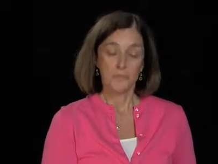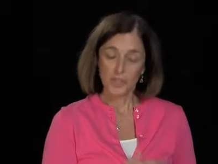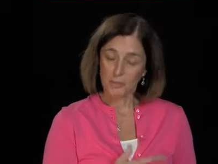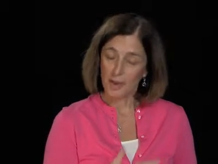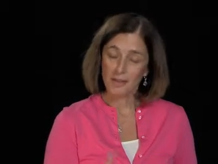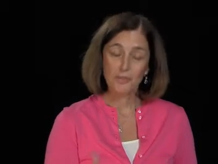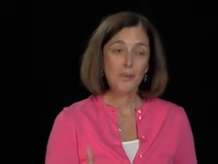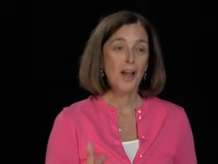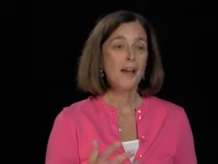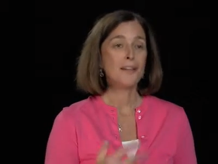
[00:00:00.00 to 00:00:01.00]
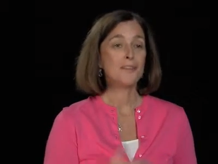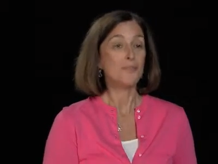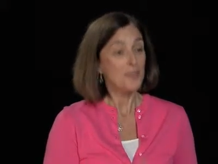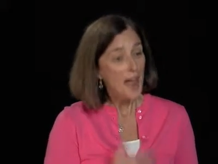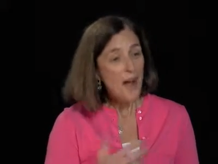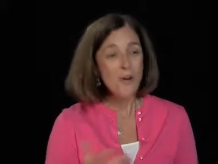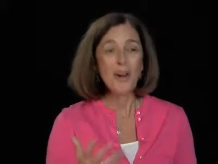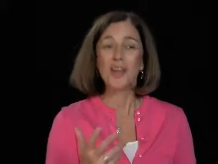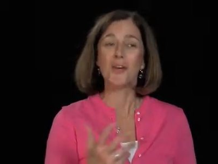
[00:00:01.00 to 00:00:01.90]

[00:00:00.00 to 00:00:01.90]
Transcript: She made it through college. Well, now what do